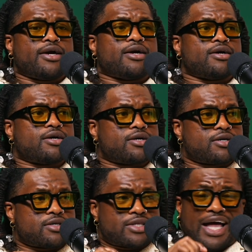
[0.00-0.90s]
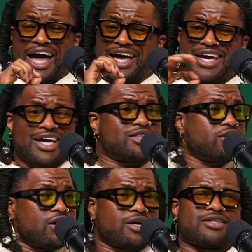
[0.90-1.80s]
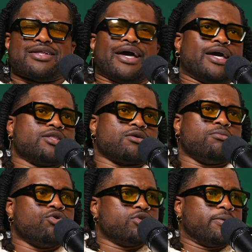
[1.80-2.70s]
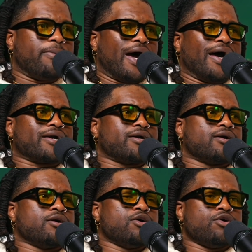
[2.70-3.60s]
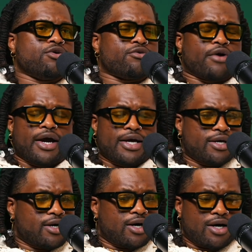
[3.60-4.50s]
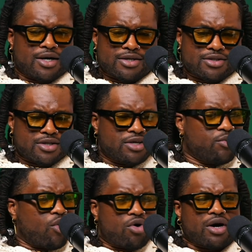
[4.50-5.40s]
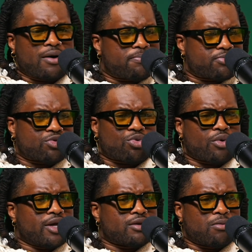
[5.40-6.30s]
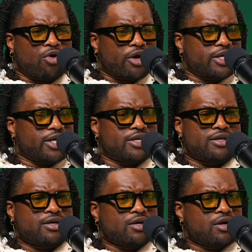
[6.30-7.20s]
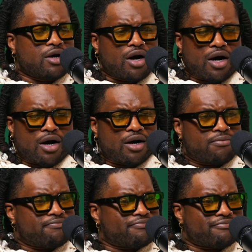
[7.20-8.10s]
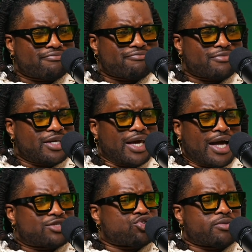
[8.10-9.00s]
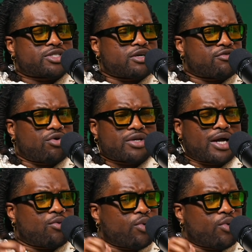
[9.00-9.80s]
That hit the web. Hit the moon and back. Right. He woke up 3 a.m. He had so much stuff going on.